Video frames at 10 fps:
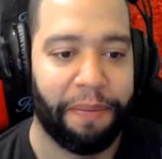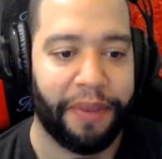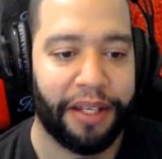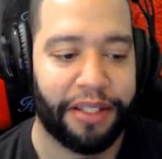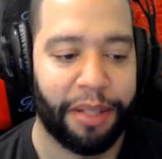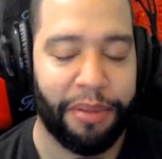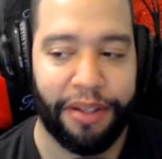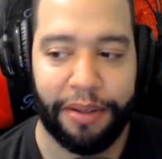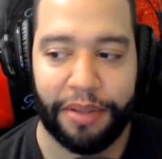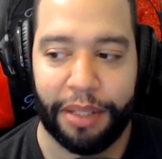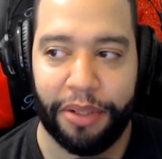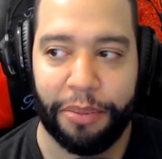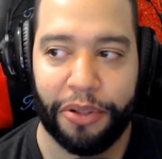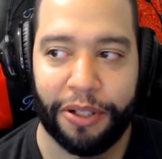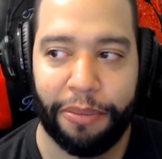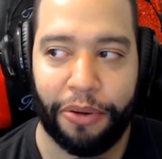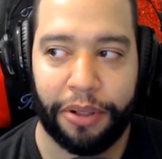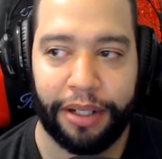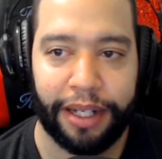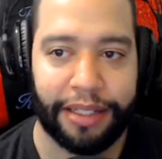some of the most
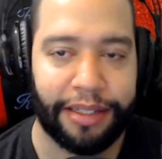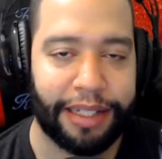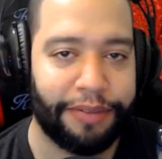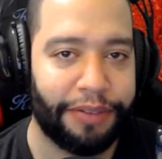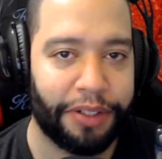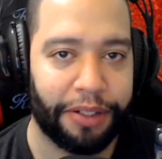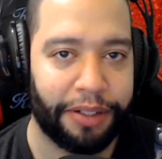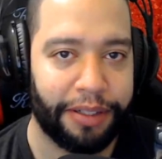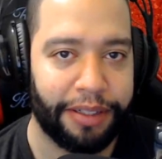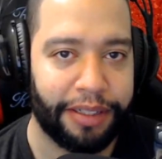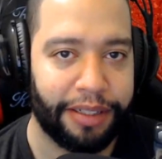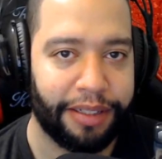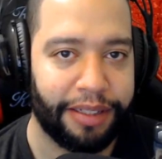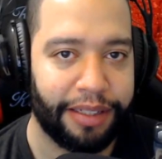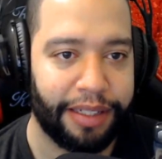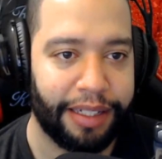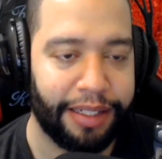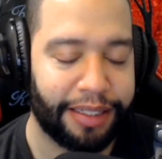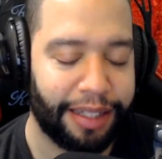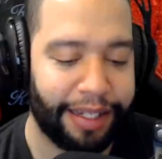important lessons I've ever learned in
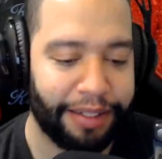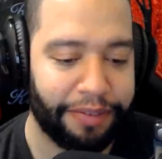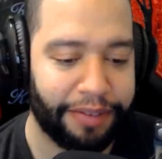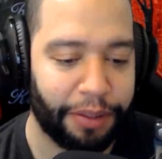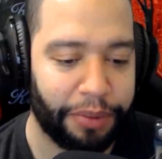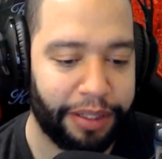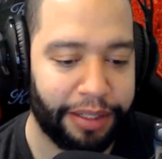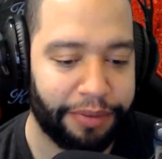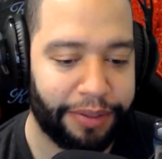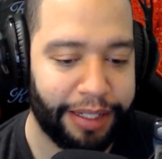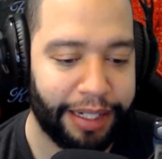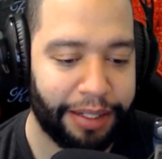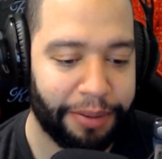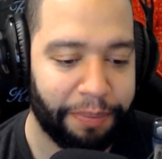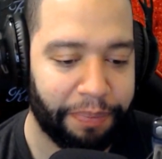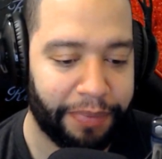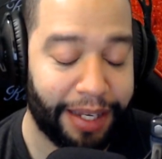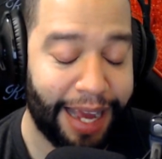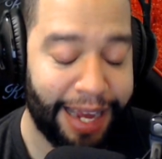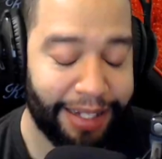this life that we live right now, that
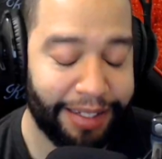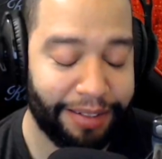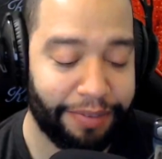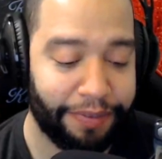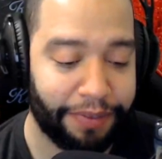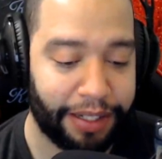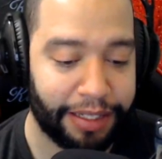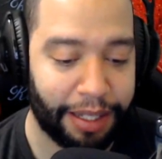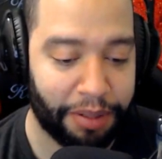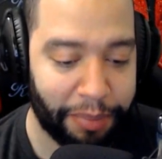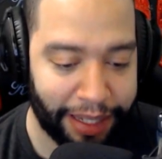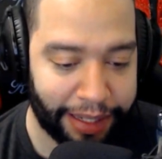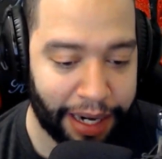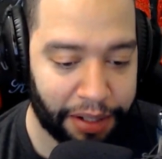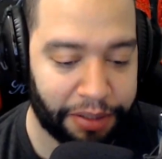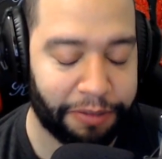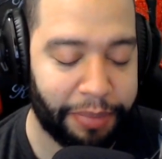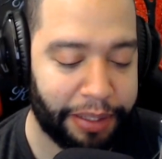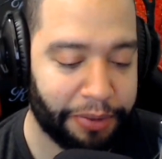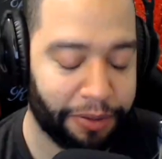I live, because I'm the main character of
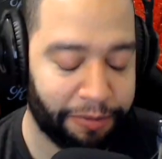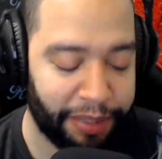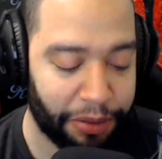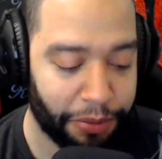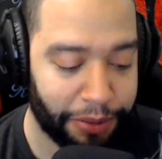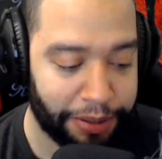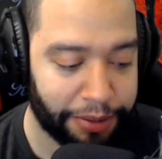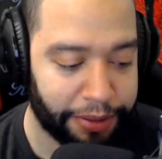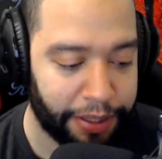my own world.